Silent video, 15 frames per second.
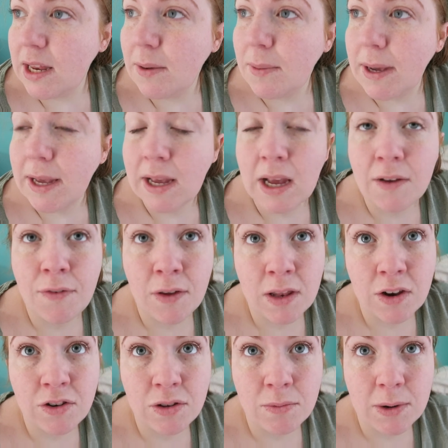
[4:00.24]
Anyway, I
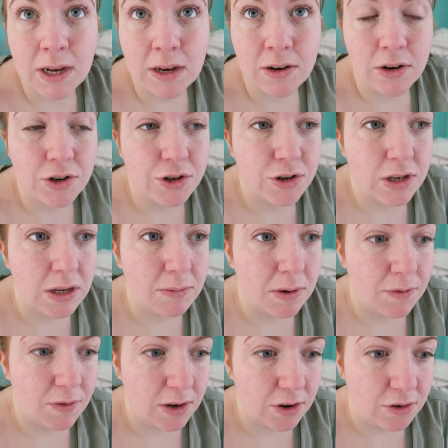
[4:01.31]
finished the whale cushion. I
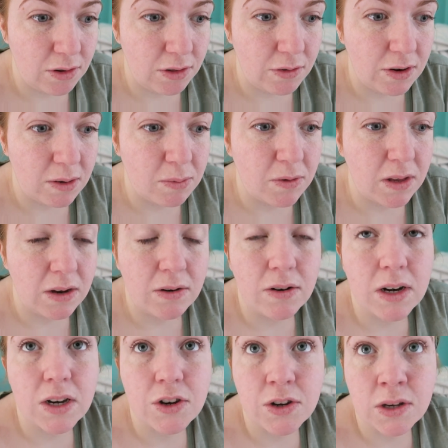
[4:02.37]
will finish all the Christmas
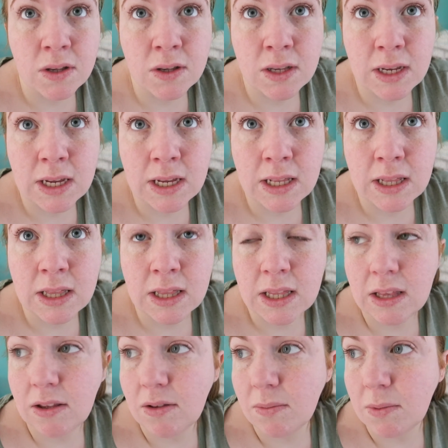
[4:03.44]
decorations, and
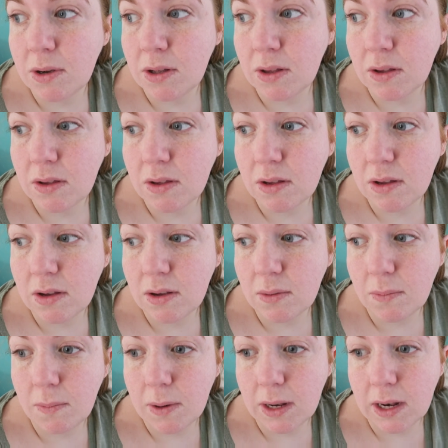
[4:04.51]
these ones
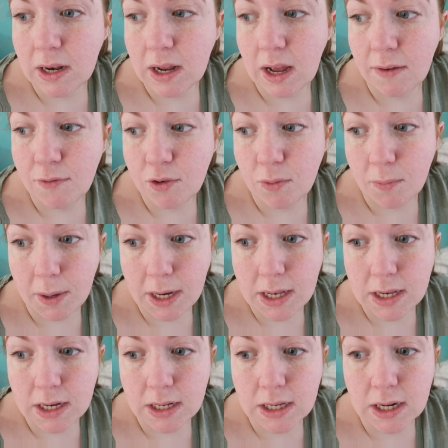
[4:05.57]
will have to
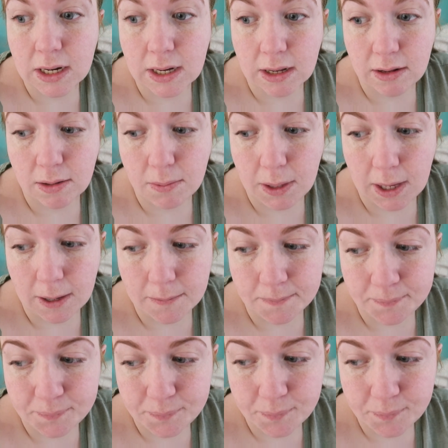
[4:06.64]
wait until next week.